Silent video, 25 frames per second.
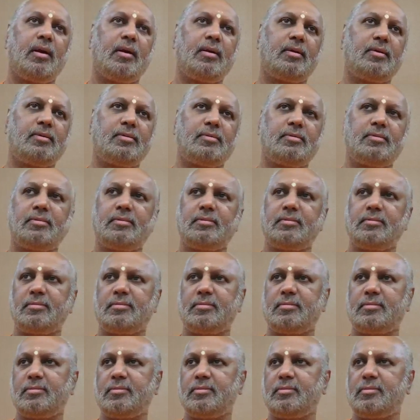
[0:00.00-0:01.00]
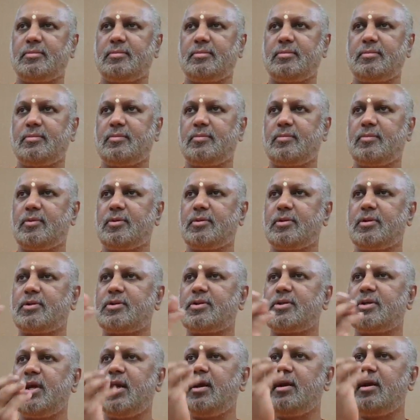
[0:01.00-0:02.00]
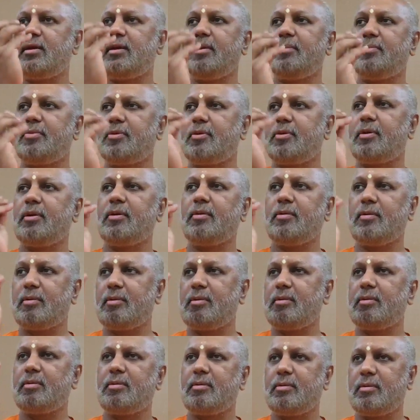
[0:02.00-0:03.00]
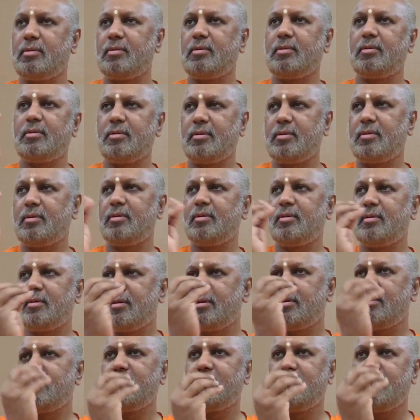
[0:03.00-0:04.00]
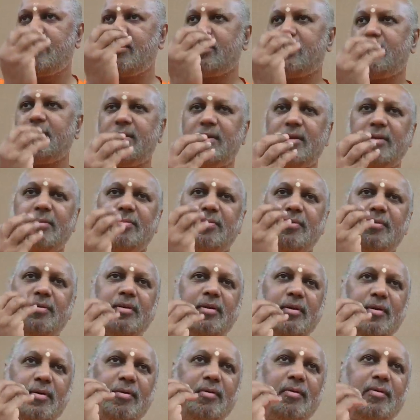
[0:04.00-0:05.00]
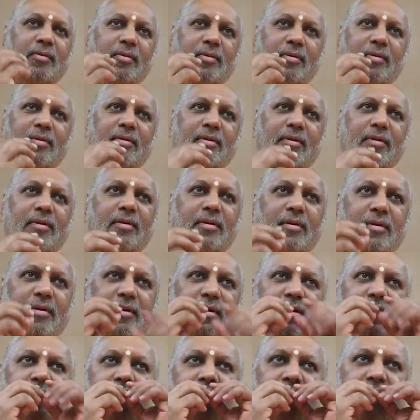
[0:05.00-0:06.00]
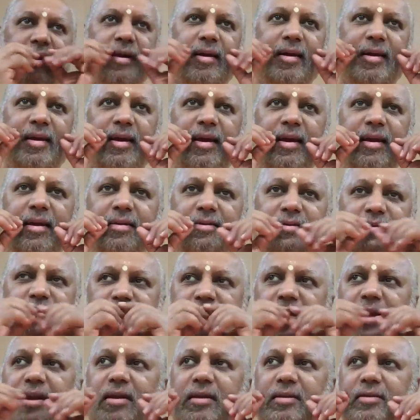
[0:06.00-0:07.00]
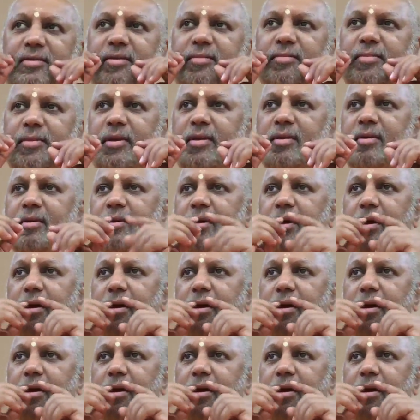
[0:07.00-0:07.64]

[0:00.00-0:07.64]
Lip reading: What is that shield they put now? What is that they put now? Hidden shield or something?